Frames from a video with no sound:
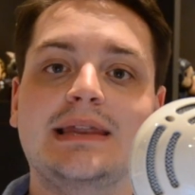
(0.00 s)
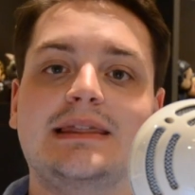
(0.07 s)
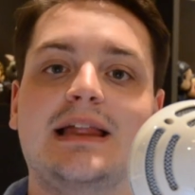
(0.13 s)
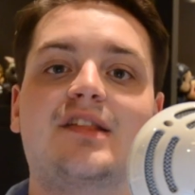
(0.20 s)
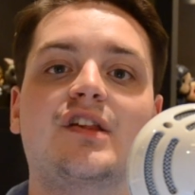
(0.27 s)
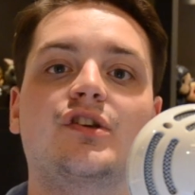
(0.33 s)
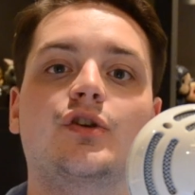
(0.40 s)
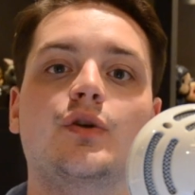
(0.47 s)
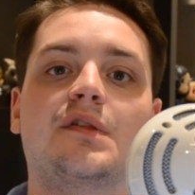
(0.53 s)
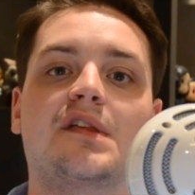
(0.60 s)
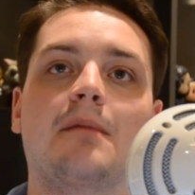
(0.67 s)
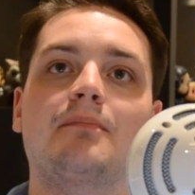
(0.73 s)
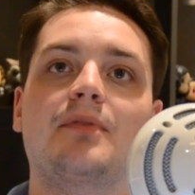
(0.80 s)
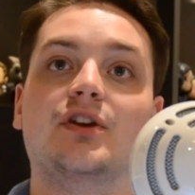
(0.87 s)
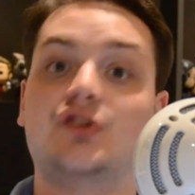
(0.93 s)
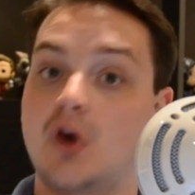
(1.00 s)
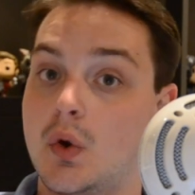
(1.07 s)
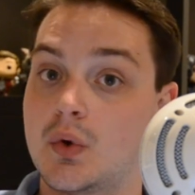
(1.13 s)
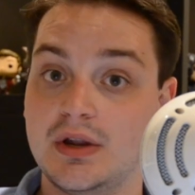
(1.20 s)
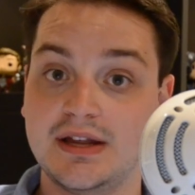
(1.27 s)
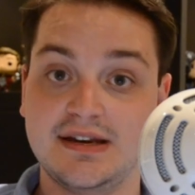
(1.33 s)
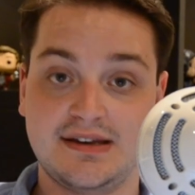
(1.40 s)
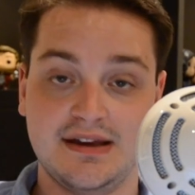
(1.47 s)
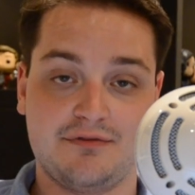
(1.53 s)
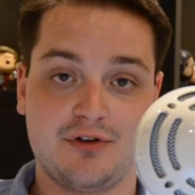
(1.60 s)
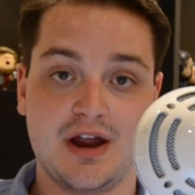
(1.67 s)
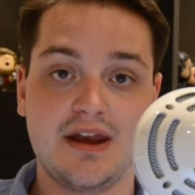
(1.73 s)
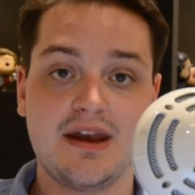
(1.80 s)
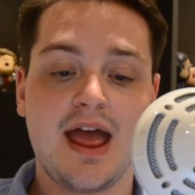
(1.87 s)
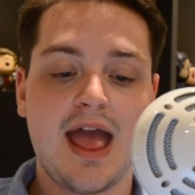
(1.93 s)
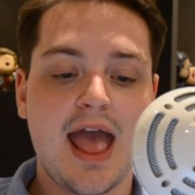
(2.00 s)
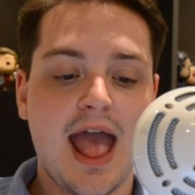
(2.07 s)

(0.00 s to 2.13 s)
lets it do something totally different.